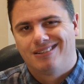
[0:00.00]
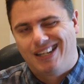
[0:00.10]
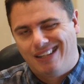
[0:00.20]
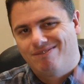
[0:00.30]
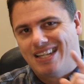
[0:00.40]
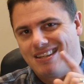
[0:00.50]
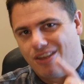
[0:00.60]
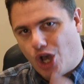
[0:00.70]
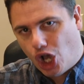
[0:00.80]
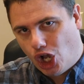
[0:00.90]
Well, it's
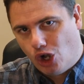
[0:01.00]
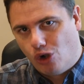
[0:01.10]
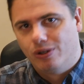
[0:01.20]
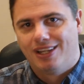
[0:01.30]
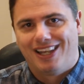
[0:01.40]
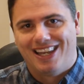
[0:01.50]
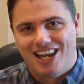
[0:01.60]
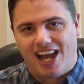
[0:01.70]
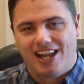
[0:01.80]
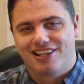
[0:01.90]
the O in
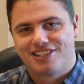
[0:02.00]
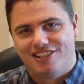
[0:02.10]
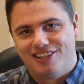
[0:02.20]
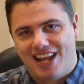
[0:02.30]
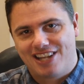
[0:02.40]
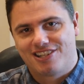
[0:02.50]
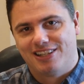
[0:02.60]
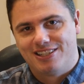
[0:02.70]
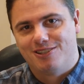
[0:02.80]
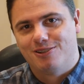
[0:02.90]
NIOSH,
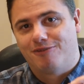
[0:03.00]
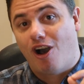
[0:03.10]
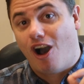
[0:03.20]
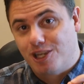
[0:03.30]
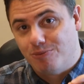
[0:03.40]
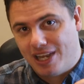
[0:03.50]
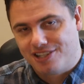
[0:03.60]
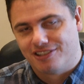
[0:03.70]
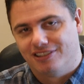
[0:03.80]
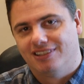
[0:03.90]
National Institute of
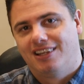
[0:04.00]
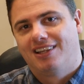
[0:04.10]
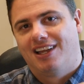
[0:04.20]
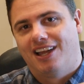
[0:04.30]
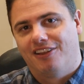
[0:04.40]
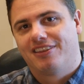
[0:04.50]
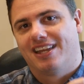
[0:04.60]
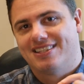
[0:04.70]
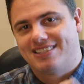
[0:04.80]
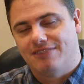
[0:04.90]
Occupational health,
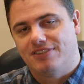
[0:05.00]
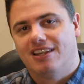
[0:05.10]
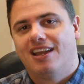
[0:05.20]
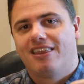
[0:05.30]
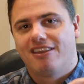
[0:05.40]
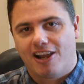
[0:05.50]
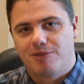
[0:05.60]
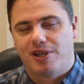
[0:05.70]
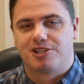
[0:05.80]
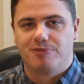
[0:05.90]
and safety. The
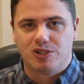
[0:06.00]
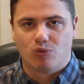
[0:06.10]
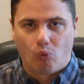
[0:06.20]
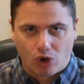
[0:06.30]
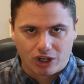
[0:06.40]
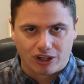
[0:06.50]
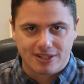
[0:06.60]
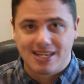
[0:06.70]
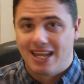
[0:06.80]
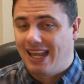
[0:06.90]
occupational means
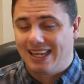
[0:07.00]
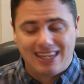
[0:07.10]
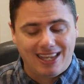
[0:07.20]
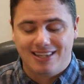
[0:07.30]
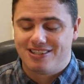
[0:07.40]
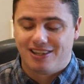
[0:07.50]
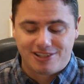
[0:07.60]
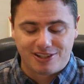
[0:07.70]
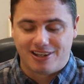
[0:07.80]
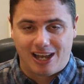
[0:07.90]
workers, and kids
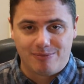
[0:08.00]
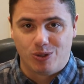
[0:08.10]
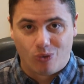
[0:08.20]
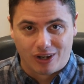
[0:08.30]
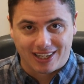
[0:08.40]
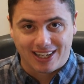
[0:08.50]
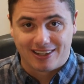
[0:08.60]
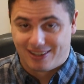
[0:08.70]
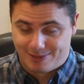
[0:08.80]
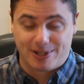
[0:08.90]
should not be
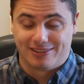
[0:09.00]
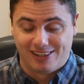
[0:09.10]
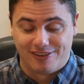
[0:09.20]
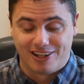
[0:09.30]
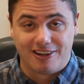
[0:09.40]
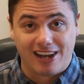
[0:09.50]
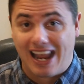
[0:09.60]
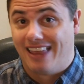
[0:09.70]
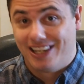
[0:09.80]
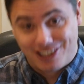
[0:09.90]
working, especially 11 and under,
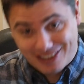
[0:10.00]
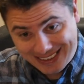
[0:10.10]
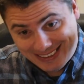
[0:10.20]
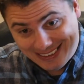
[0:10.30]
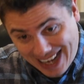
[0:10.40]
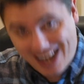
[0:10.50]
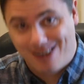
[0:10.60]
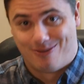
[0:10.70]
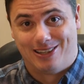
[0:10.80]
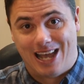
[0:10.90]
and they should
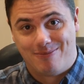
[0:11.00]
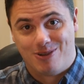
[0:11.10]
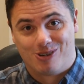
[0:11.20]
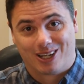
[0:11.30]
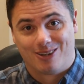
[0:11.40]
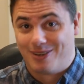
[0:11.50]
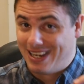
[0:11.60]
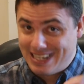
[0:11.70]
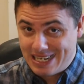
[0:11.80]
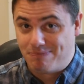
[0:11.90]
dang well not be working where
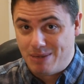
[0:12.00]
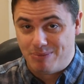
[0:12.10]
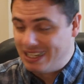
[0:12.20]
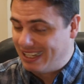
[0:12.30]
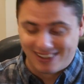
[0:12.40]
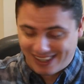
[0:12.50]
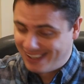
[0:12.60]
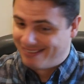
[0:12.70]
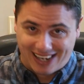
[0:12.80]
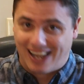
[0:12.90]
they need PPE.
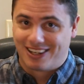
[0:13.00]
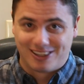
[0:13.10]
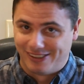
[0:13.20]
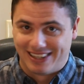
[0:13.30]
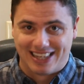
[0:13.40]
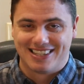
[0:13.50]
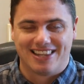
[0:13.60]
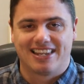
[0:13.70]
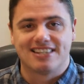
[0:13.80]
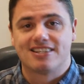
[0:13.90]
Like, yeah, clearly that's
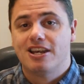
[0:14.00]
not the case.